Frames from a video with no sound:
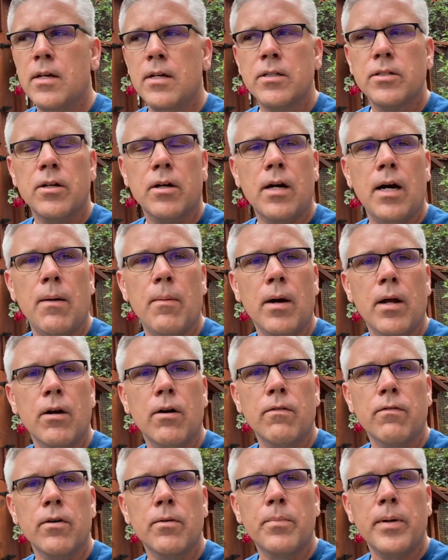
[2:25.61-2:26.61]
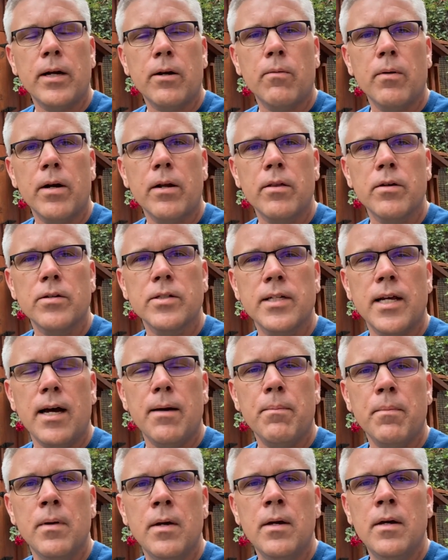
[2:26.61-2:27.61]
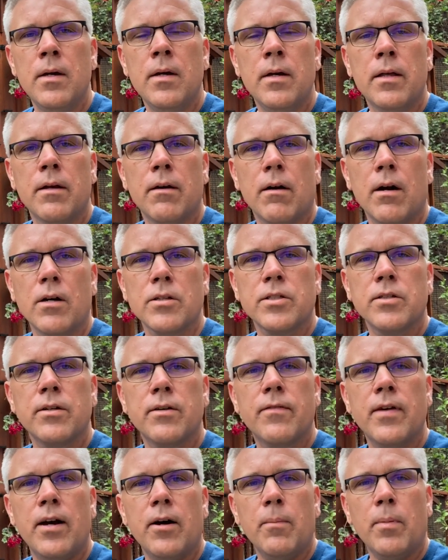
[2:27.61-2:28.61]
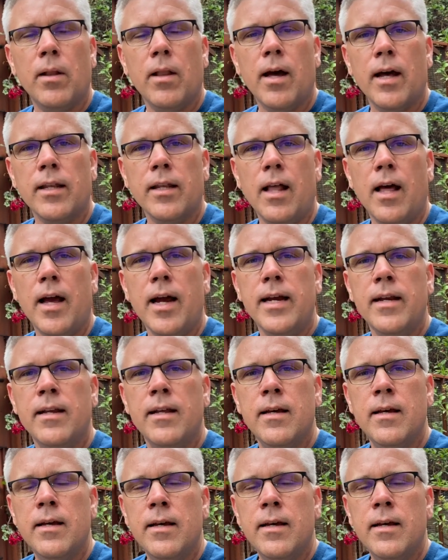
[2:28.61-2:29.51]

So come on over and pick one of those up. They're also available online.